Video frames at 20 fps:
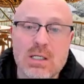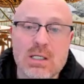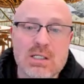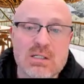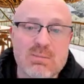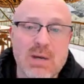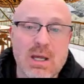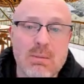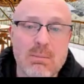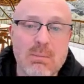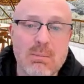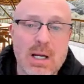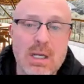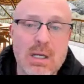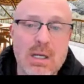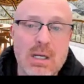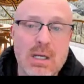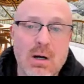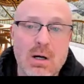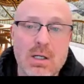to spend
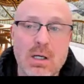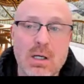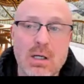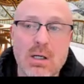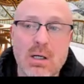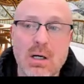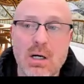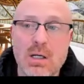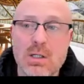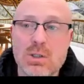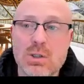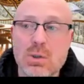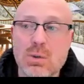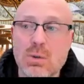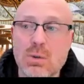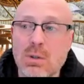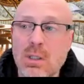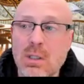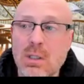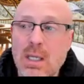money on a
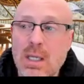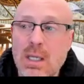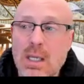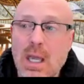tool,